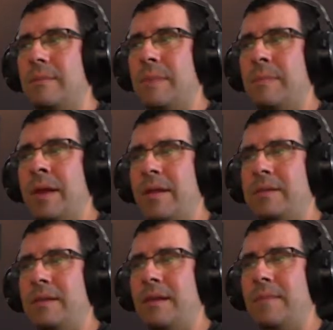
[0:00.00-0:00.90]
very
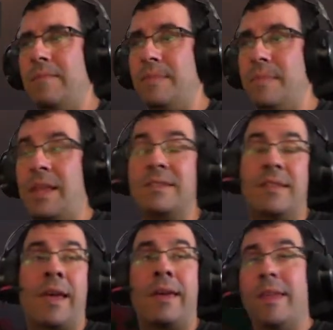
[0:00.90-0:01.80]
easily. That's
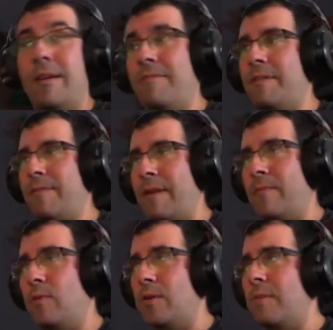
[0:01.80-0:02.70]
the idea of the
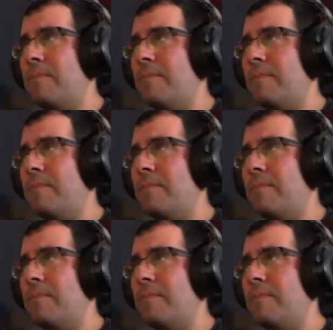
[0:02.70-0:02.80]
framework.